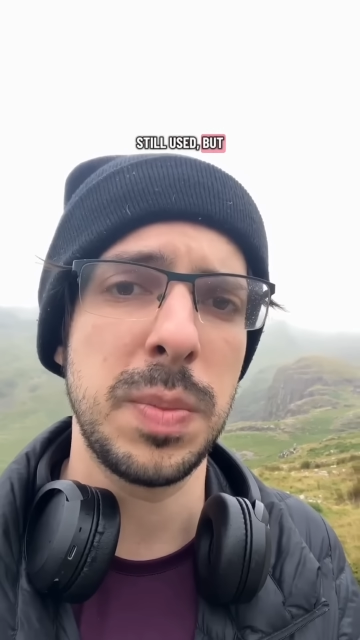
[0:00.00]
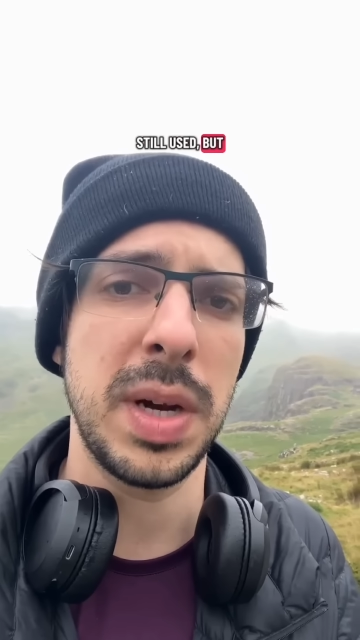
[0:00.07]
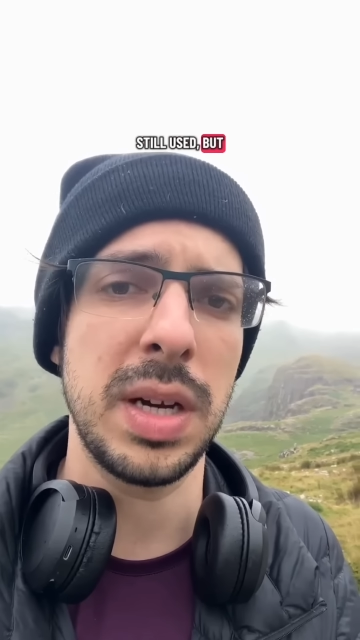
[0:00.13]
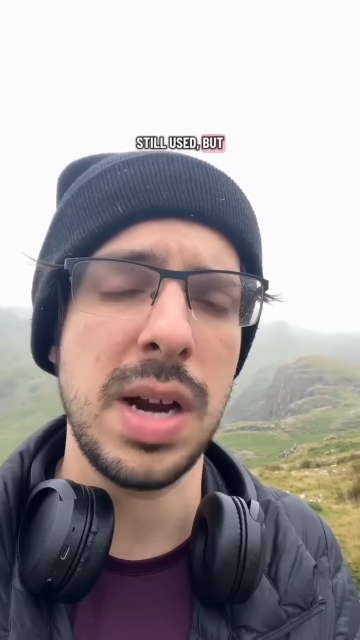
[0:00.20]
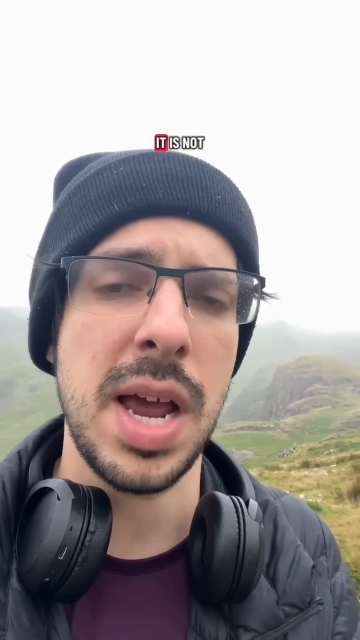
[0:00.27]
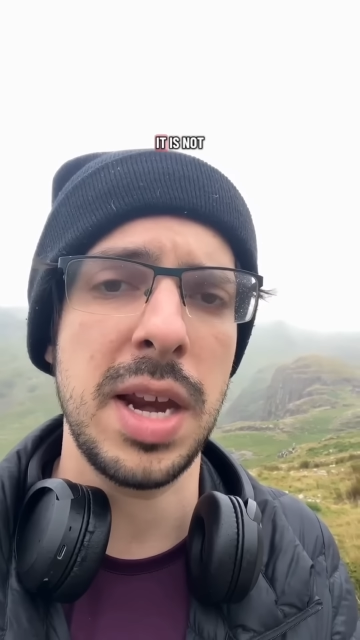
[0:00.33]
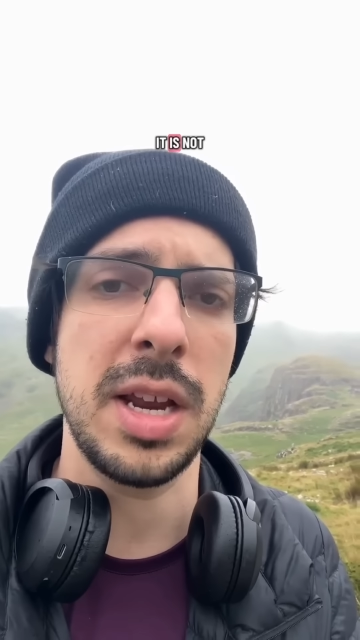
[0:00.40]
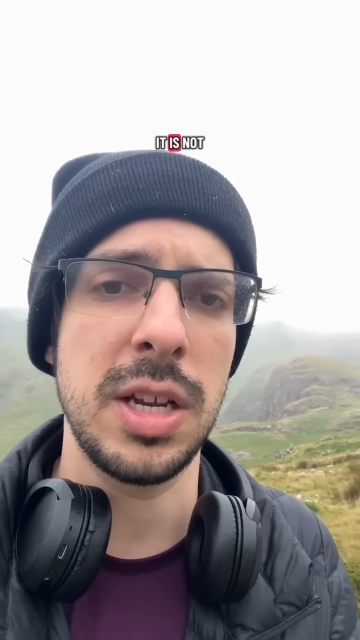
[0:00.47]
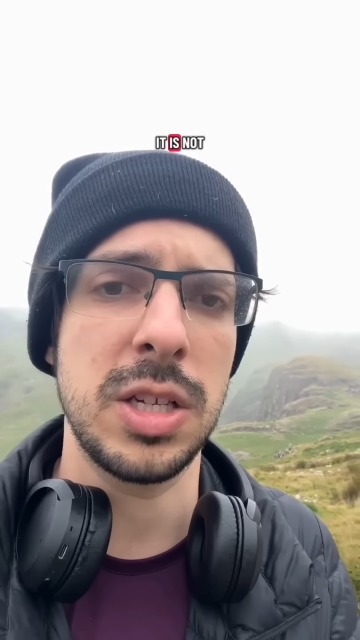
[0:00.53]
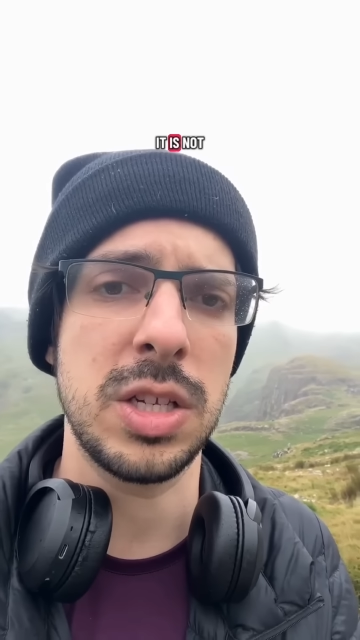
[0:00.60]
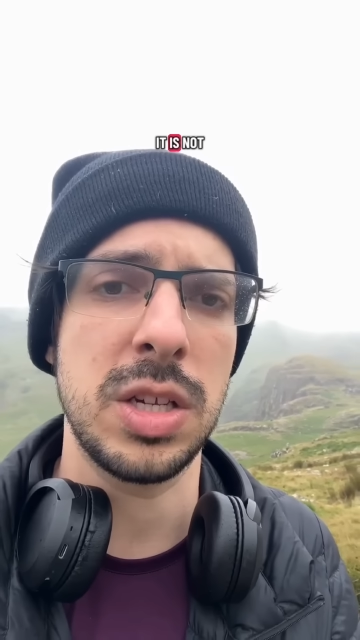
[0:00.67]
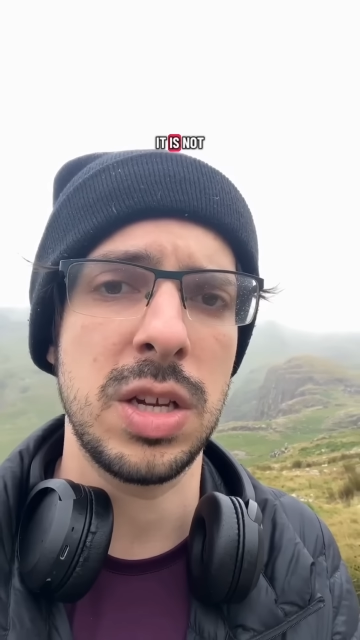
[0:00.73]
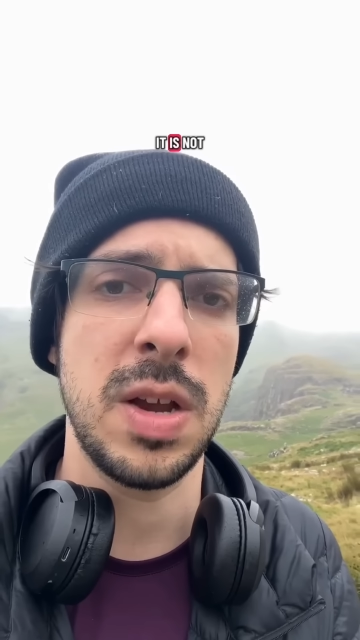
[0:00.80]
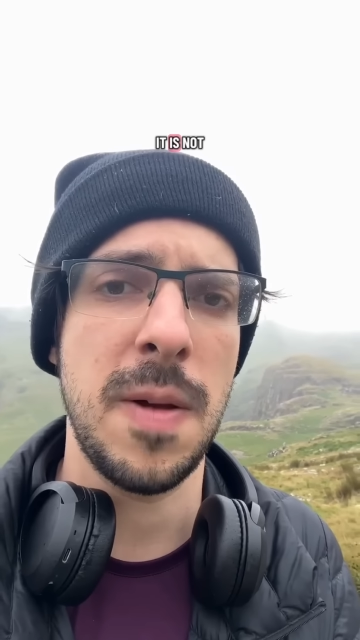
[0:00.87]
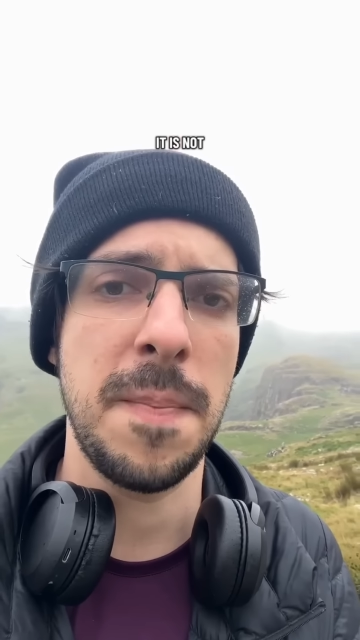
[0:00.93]
but it
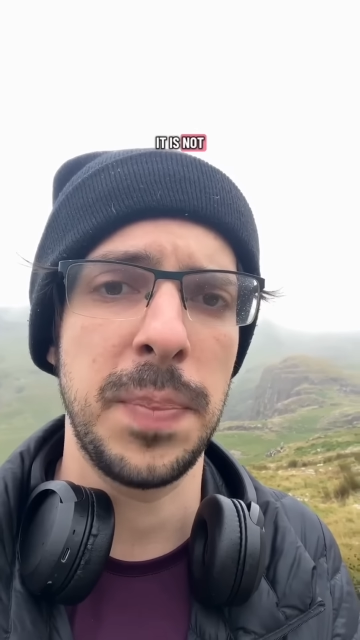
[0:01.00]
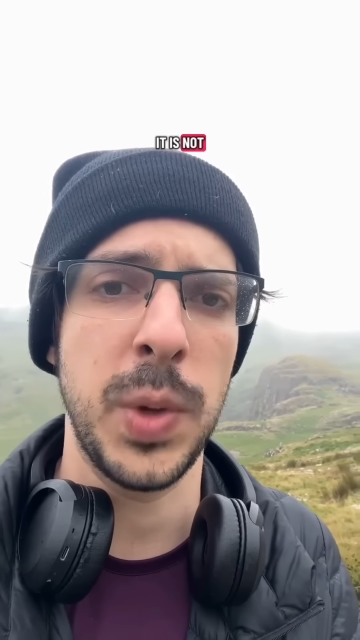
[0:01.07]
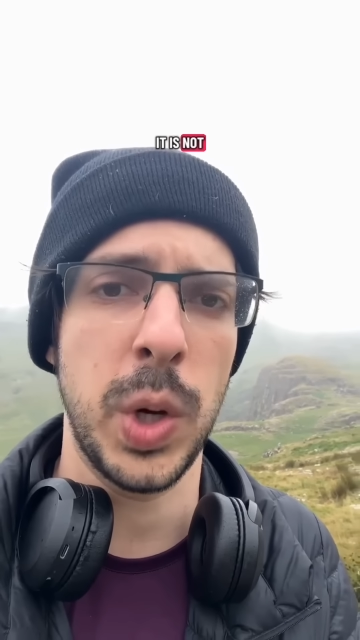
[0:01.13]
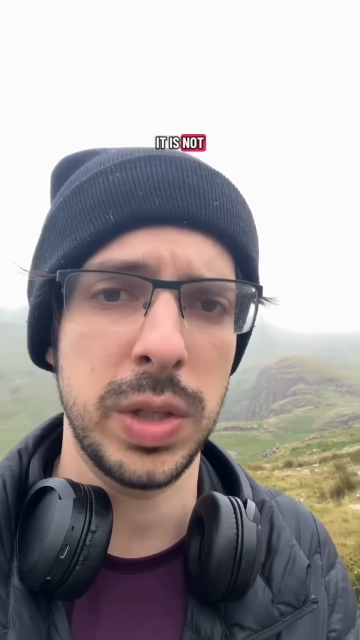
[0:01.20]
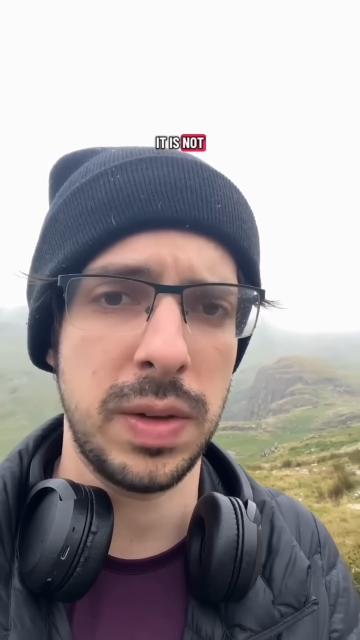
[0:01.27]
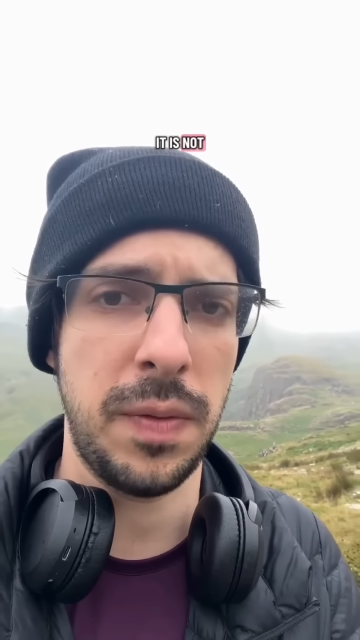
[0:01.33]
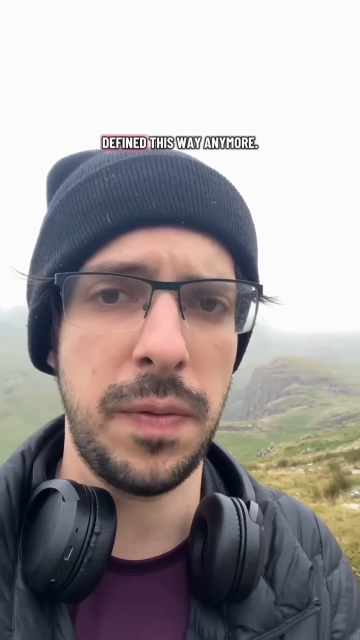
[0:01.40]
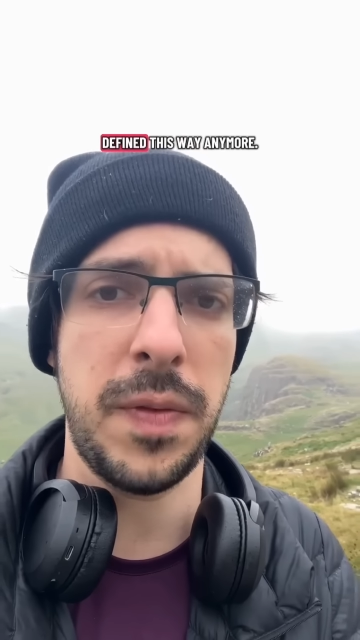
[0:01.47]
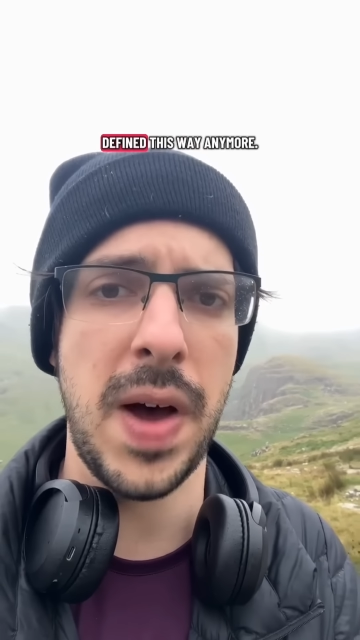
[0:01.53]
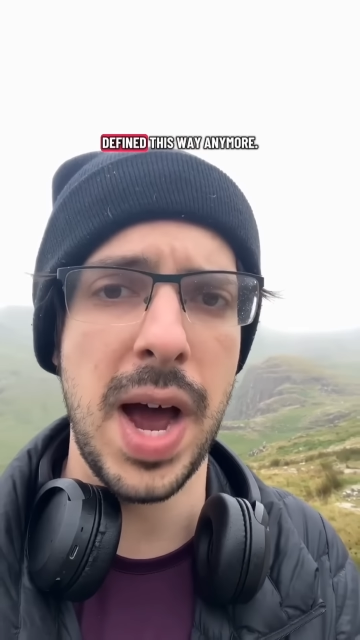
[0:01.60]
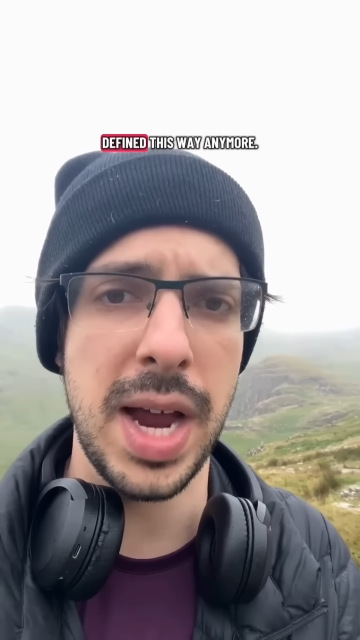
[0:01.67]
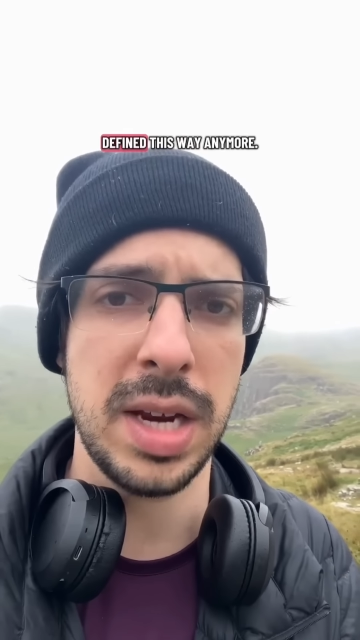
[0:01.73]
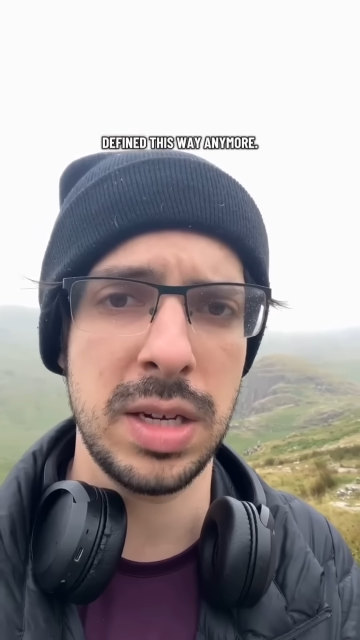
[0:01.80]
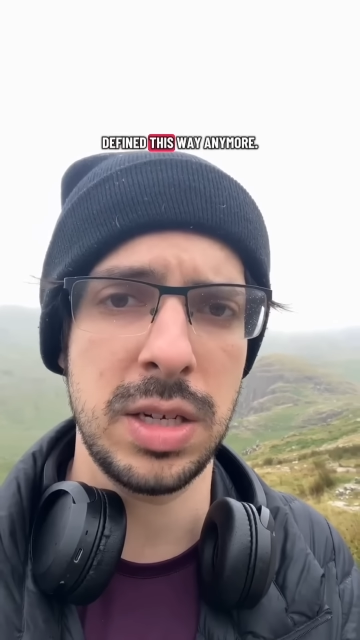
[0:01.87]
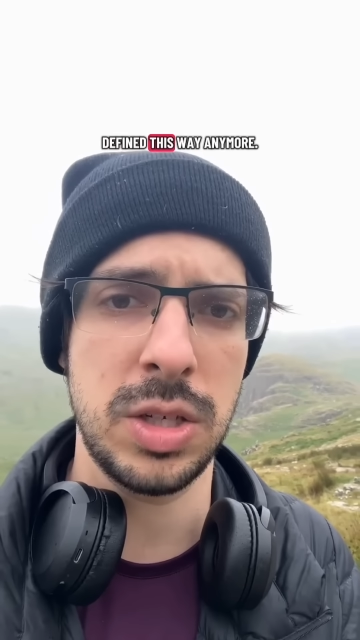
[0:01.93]
is not
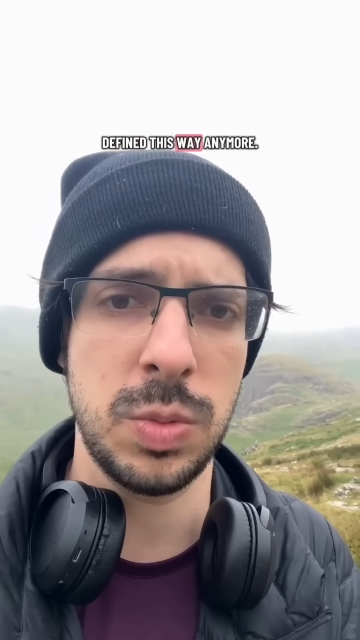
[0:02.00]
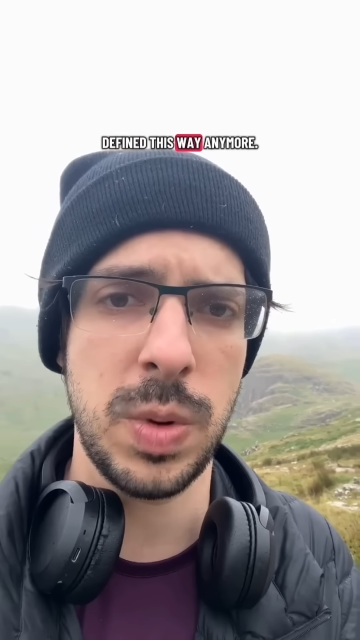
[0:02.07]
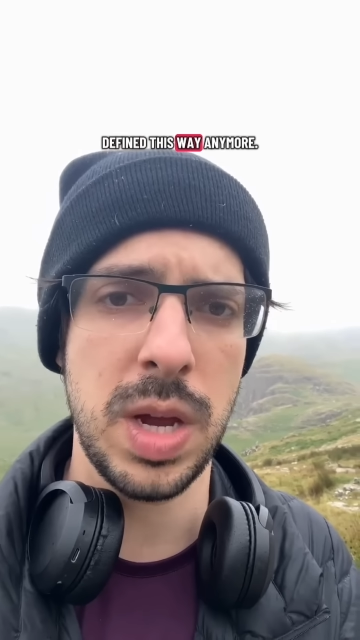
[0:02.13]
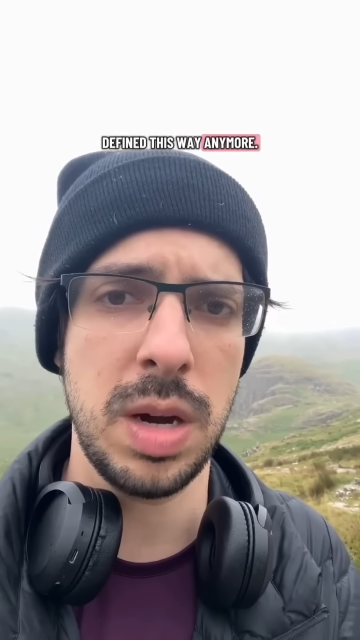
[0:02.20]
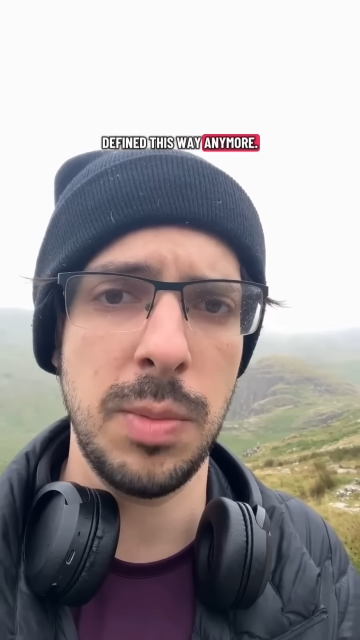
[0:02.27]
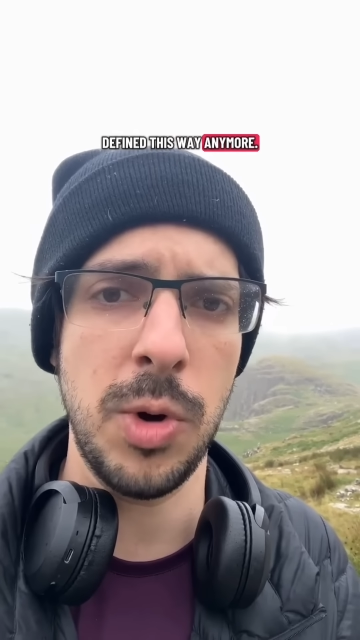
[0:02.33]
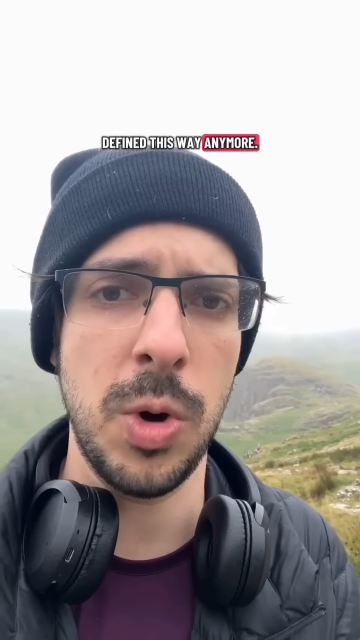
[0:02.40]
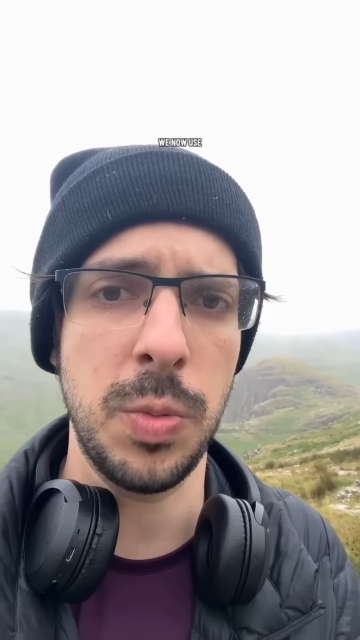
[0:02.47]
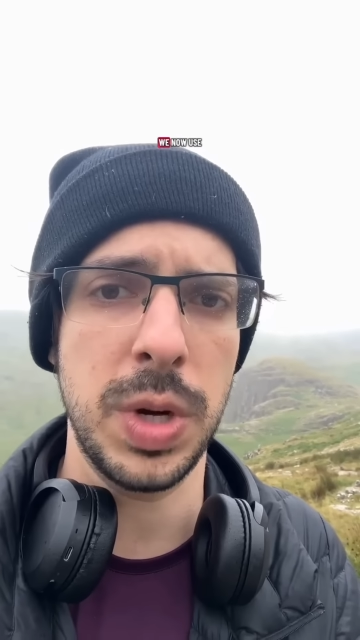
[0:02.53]
defined this way anymore.